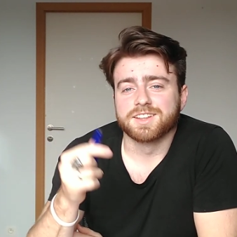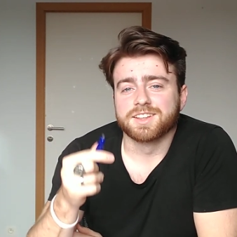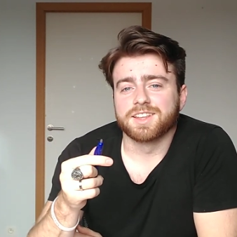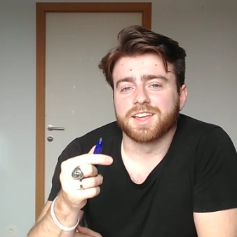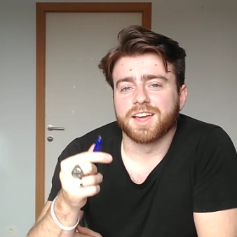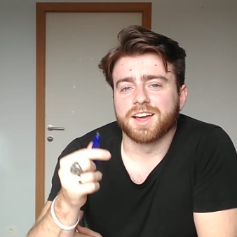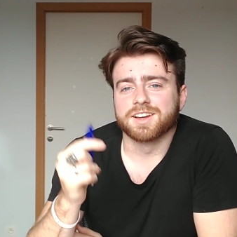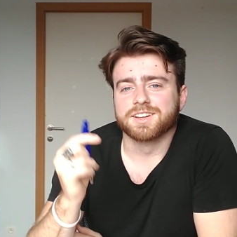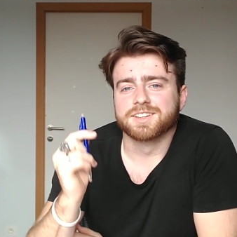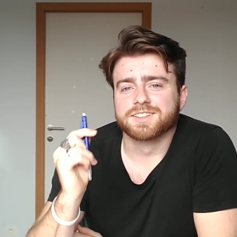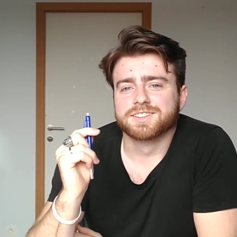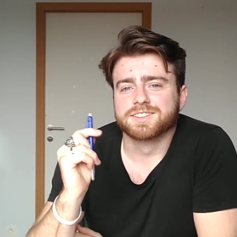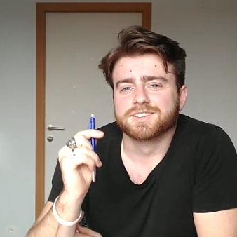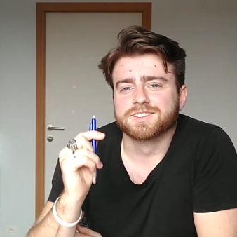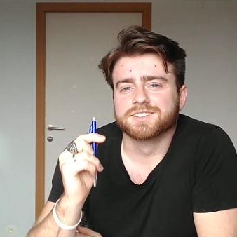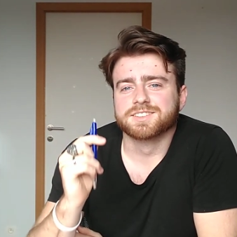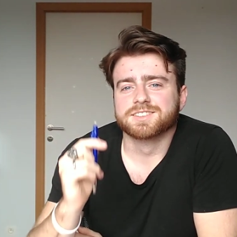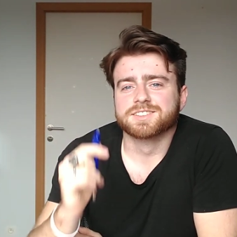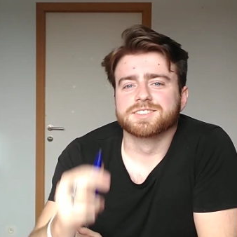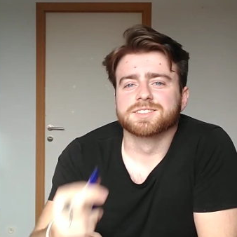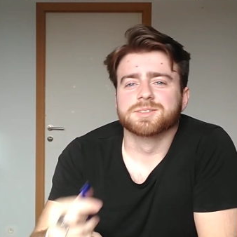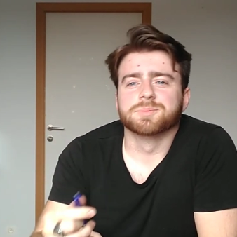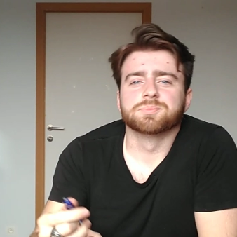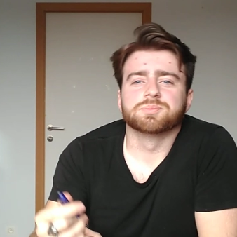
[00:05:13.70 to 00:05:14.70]
Yeah.
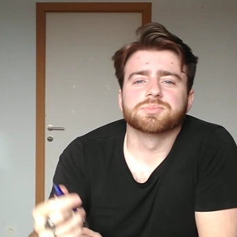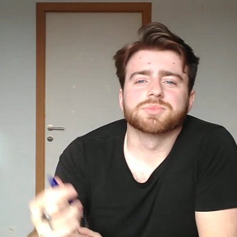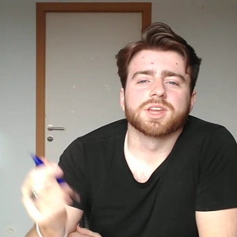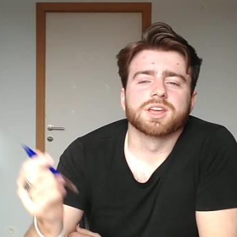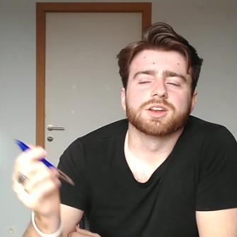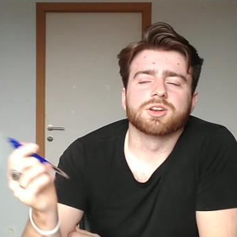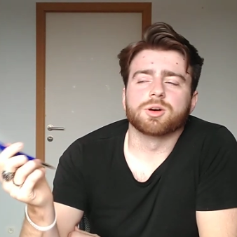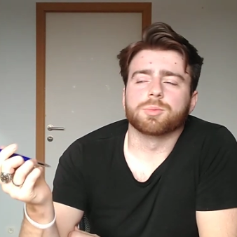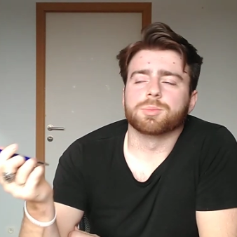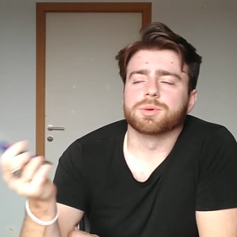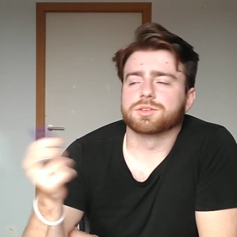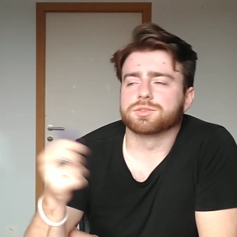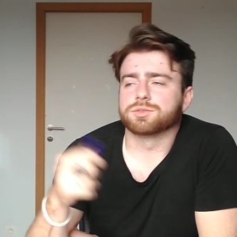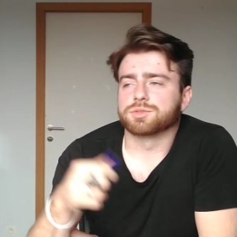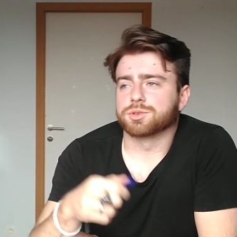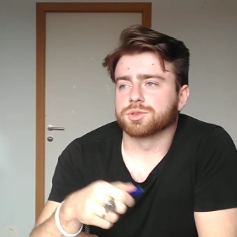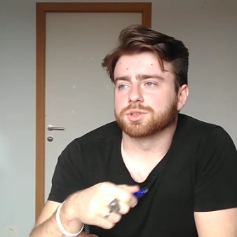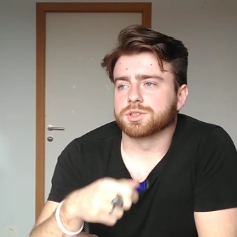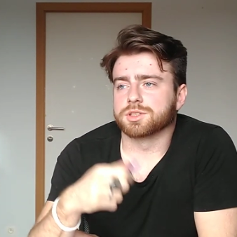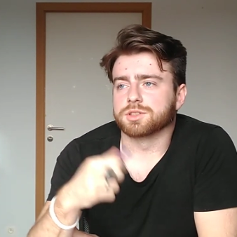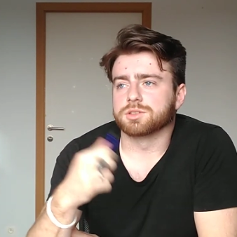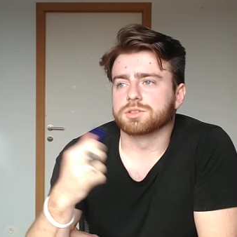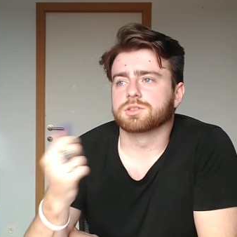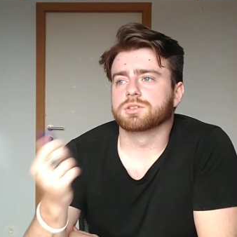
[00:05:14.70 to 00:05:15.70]
No, but for
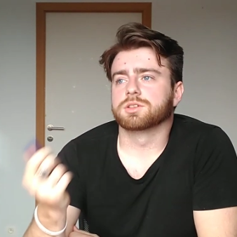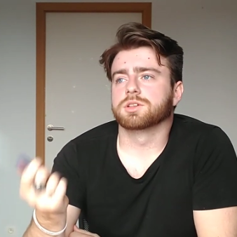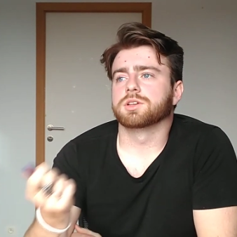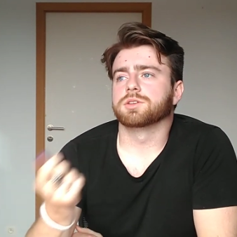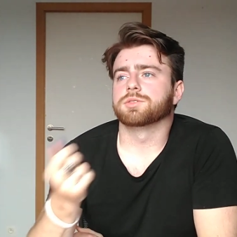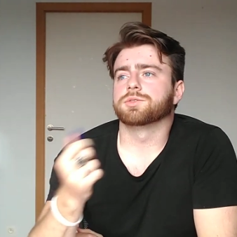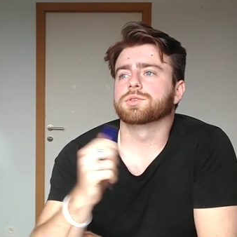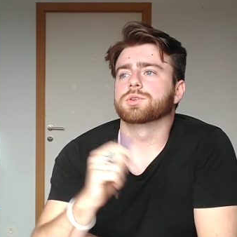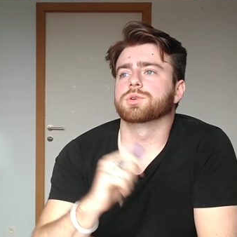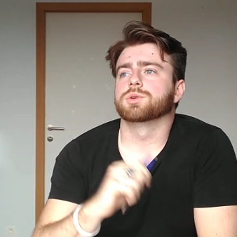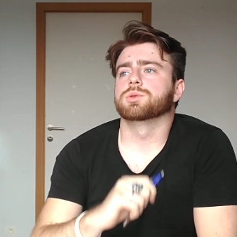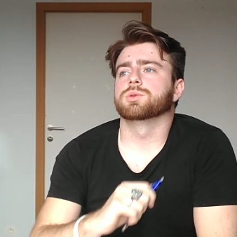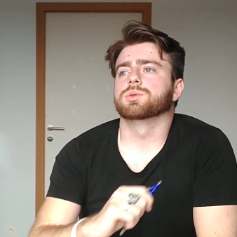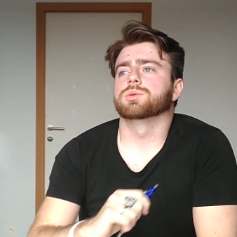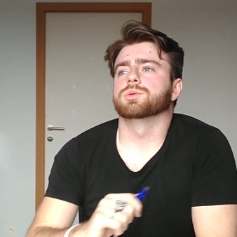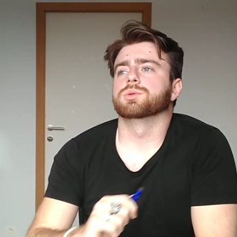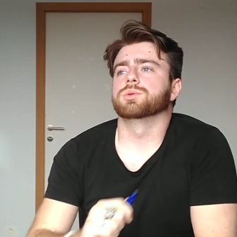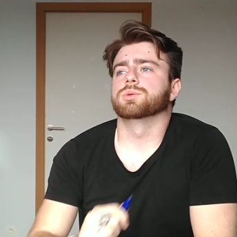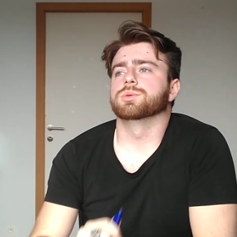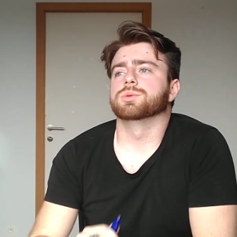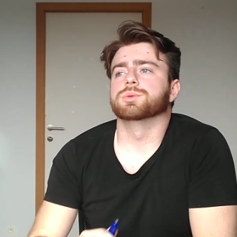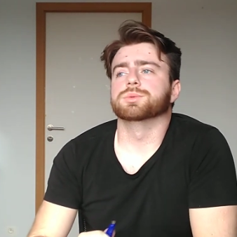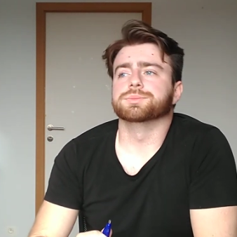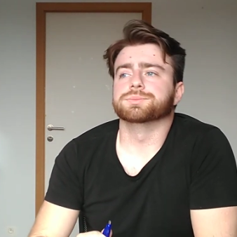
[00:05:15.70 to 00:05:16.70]
really, if
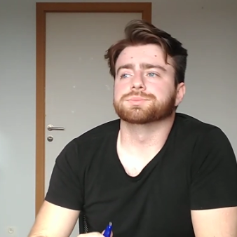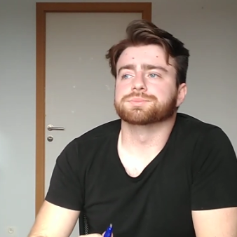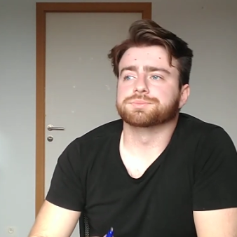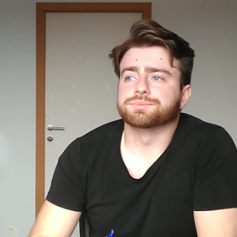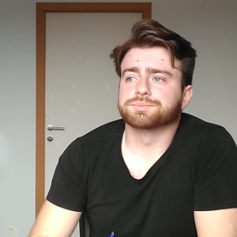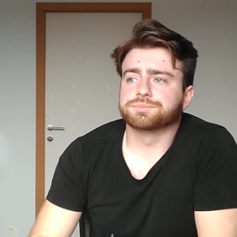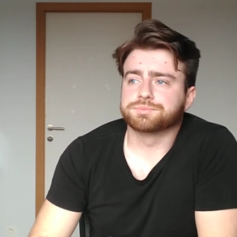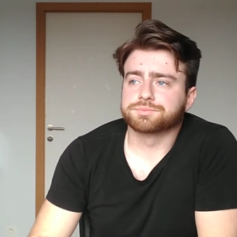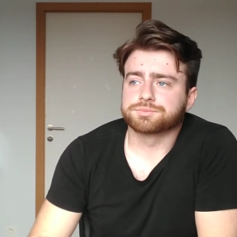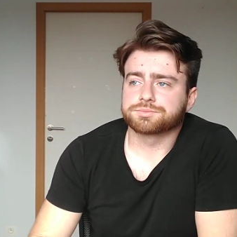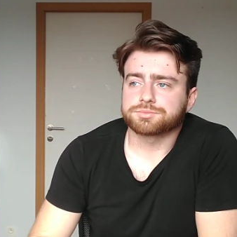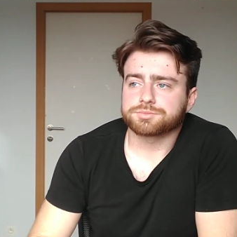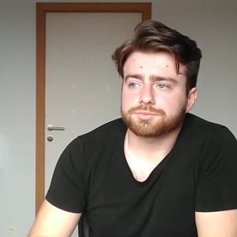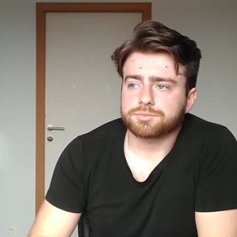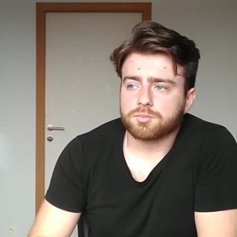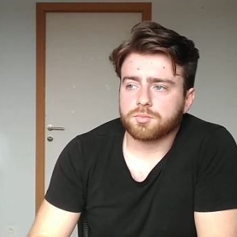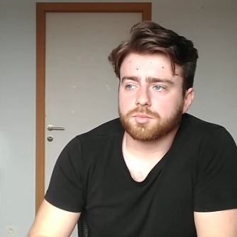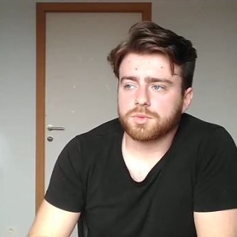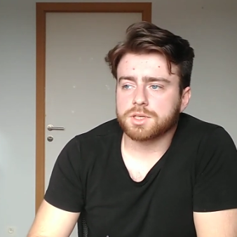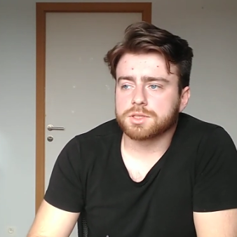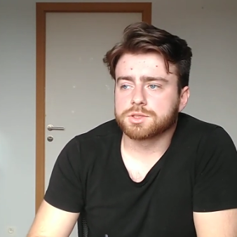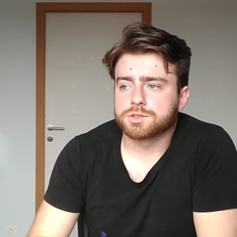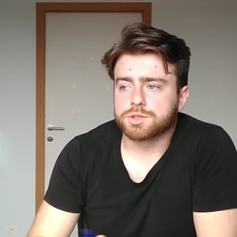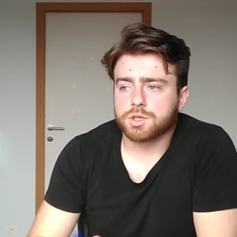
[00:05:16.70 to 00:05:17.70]
you
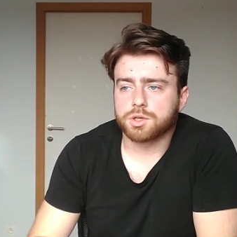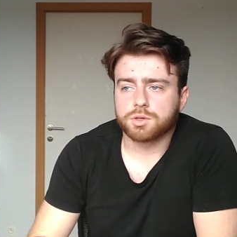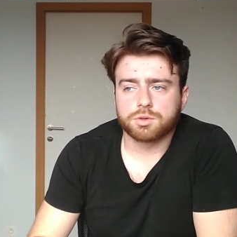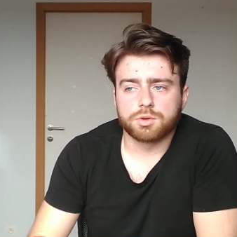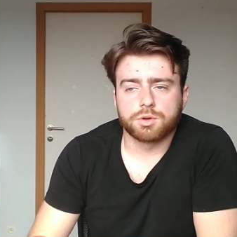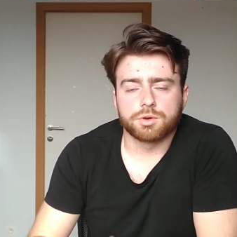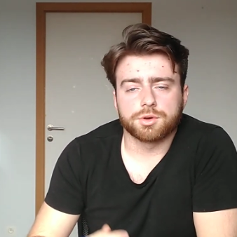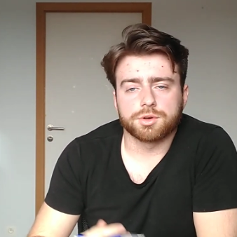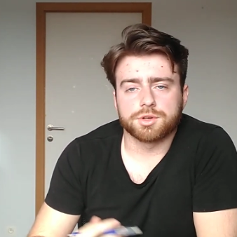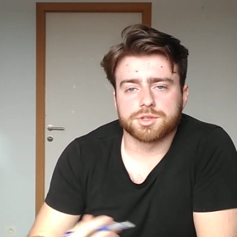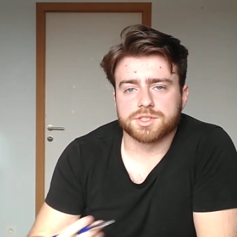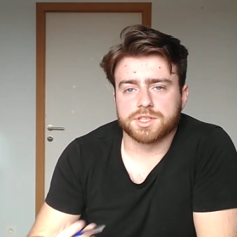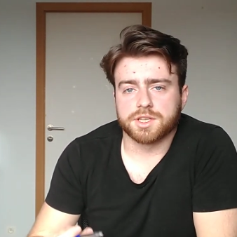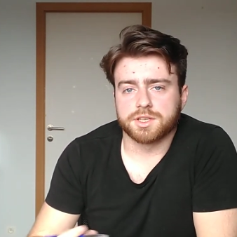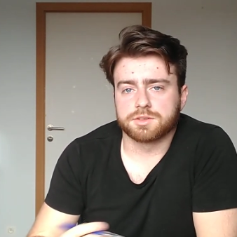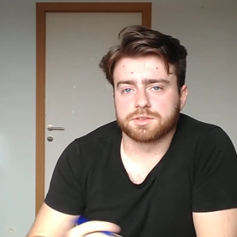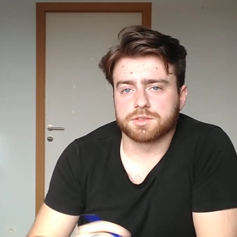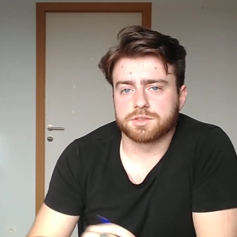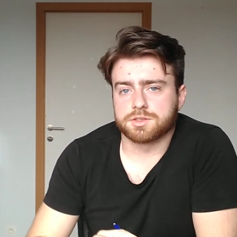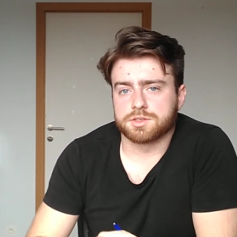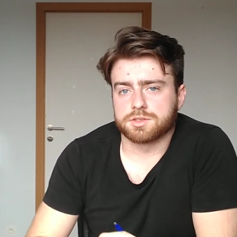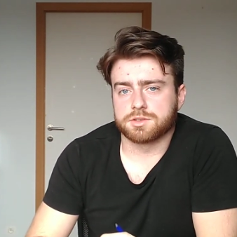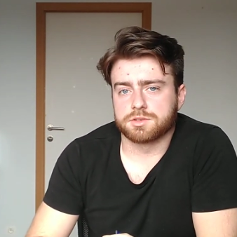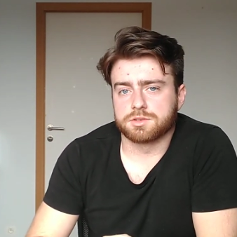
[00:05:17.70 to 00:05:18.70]
start learning
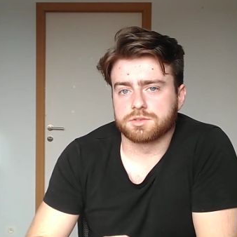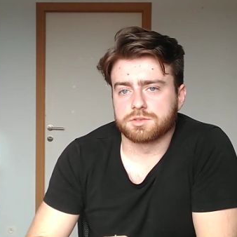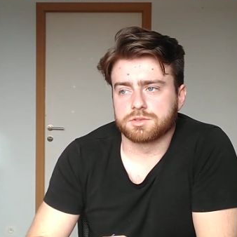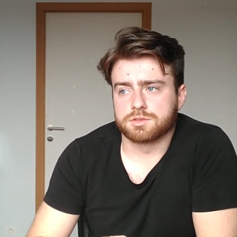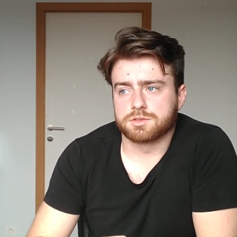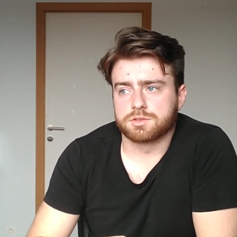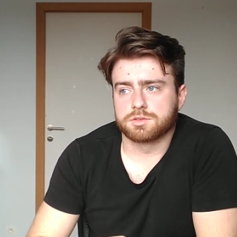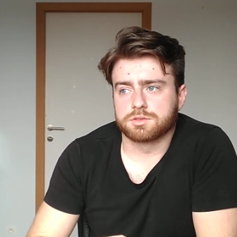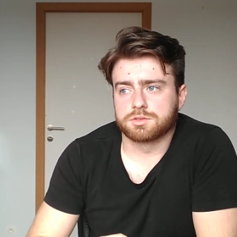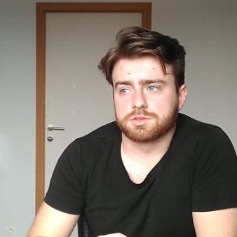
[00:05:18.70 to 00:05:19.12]
sentences,